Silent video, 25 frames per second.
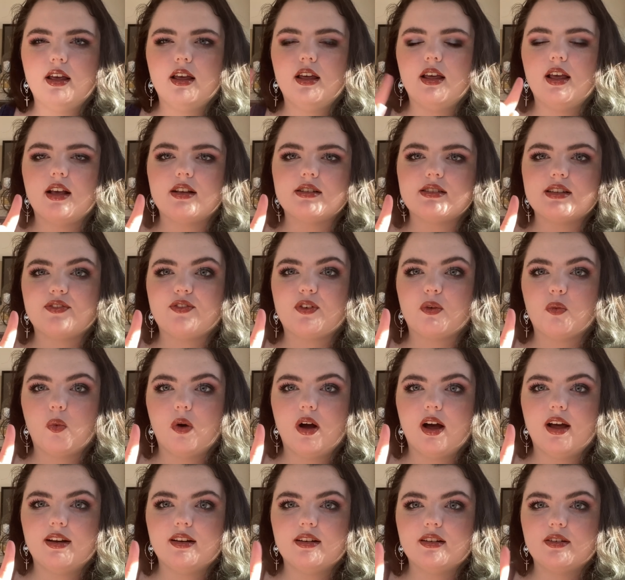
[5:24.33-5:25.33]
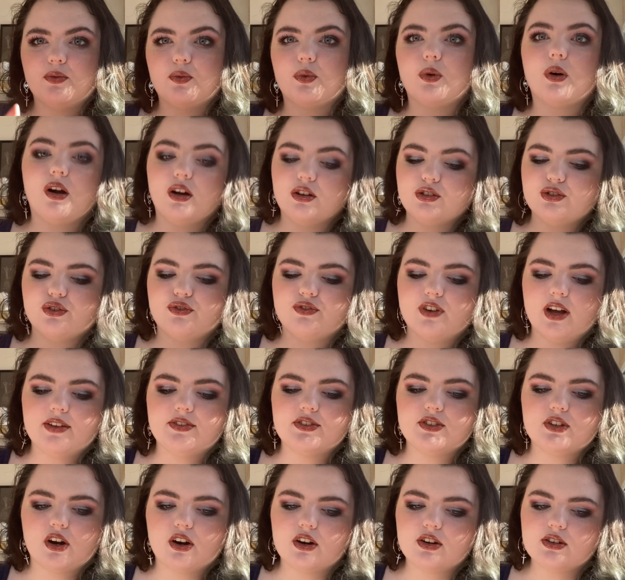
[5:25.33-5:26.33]
except for one, were also 5
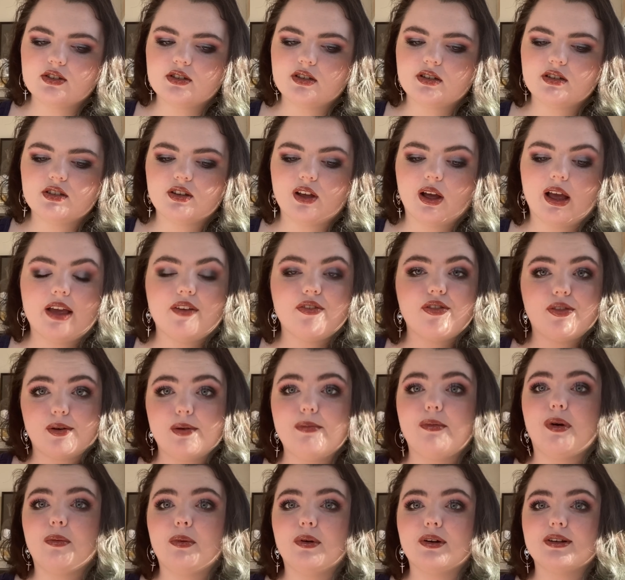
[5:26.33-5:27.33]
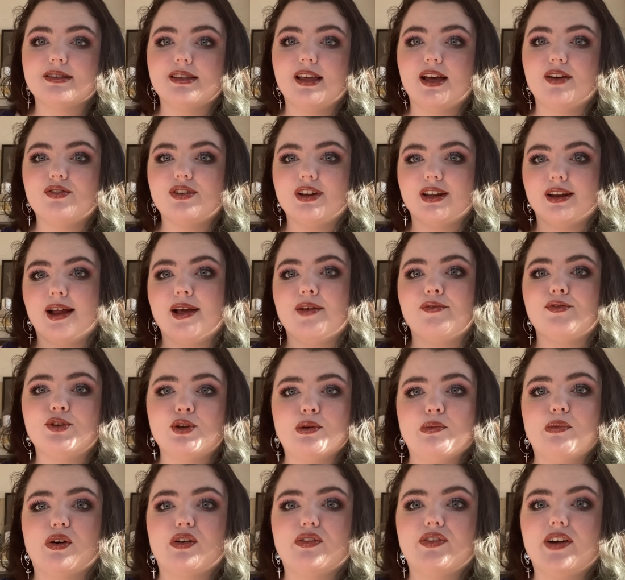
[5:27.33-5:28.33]
stars. So I have 3 more books left and I have 2
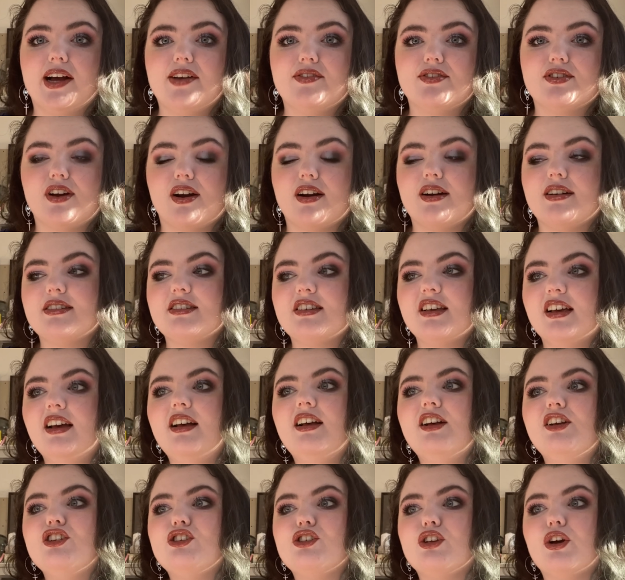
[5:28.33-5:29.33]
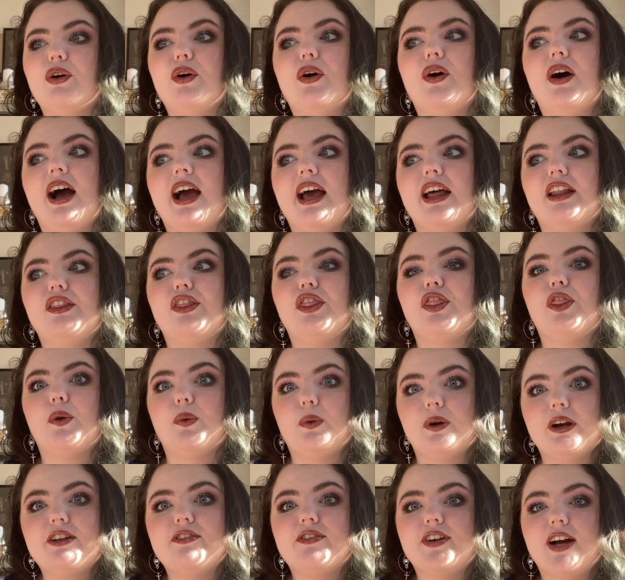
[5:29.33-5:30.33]
more 5 stars. So I had
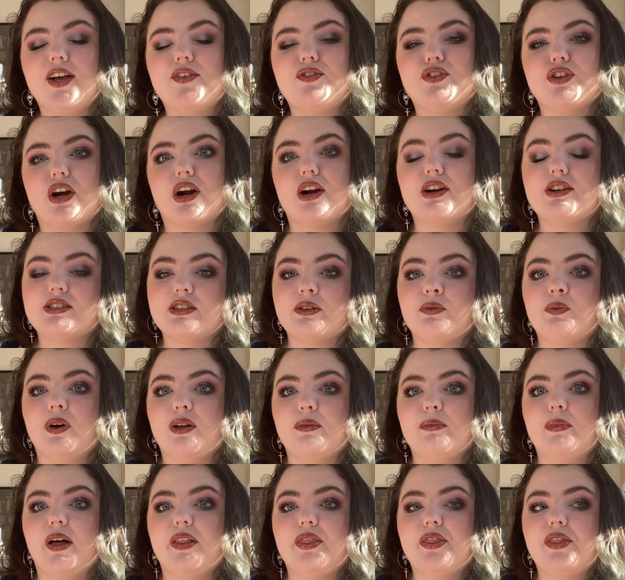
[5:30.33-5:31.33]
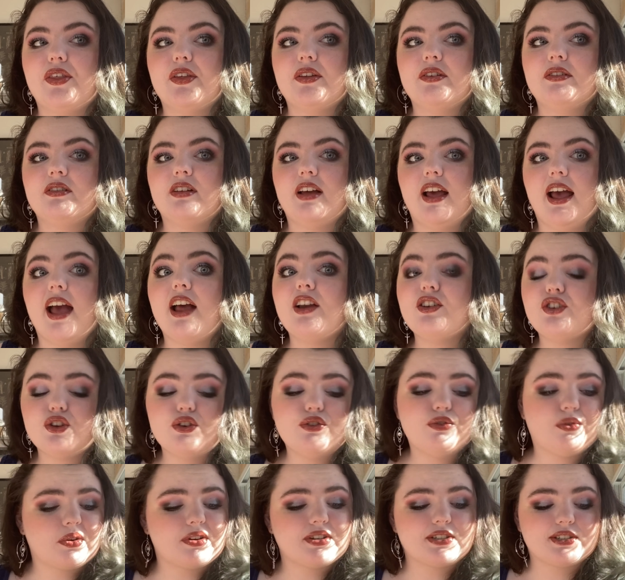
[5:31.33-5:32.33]
3 5 stars in 1 month and 2
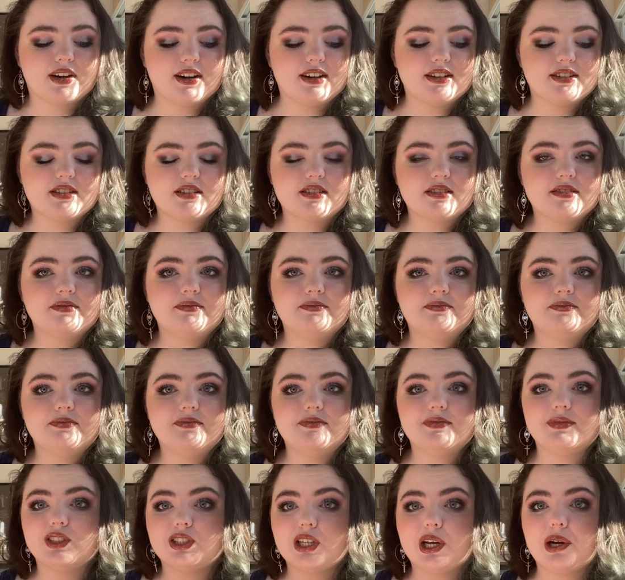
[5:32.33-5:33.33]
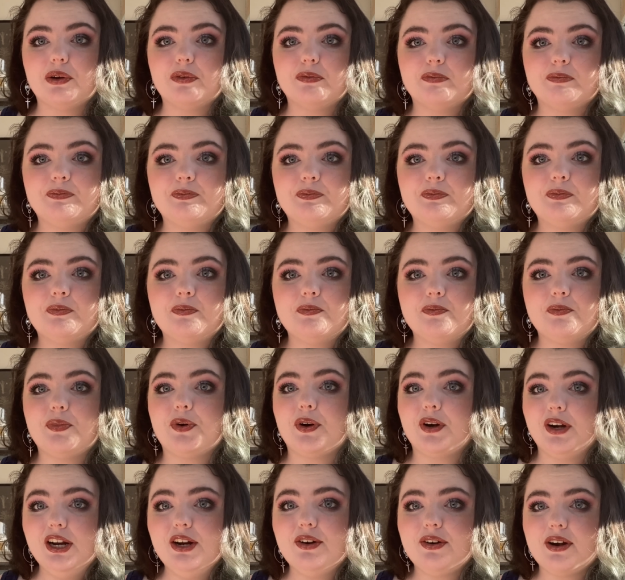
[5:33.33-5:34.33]
4 stars. So
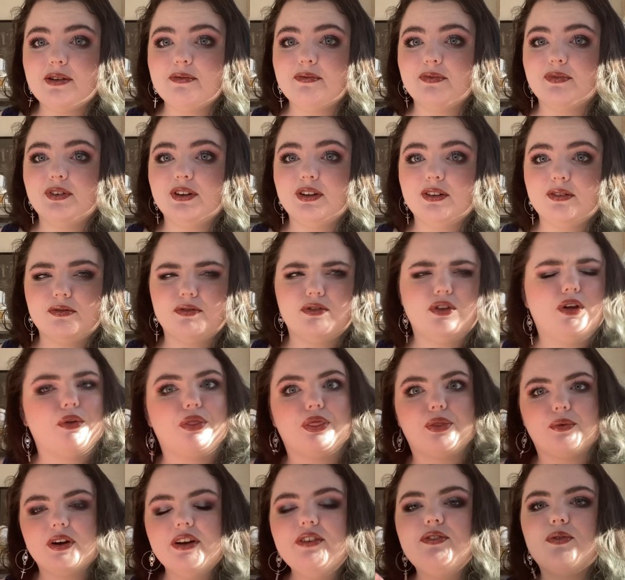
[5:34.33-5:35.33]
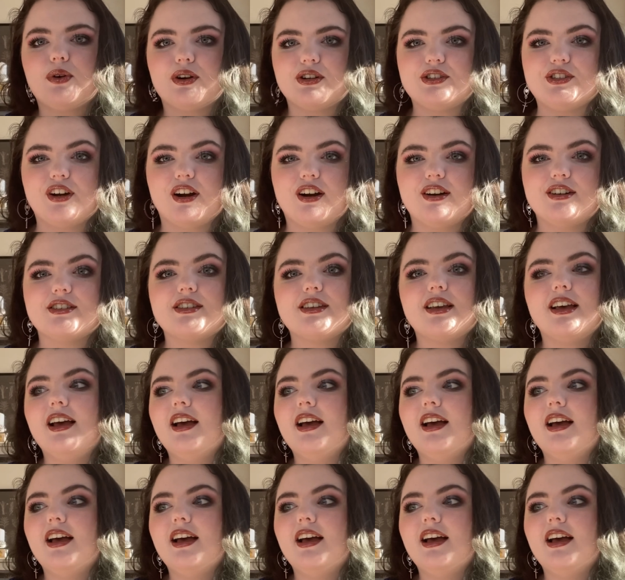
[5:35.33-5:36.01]
pretty good. No, 3 4 stars.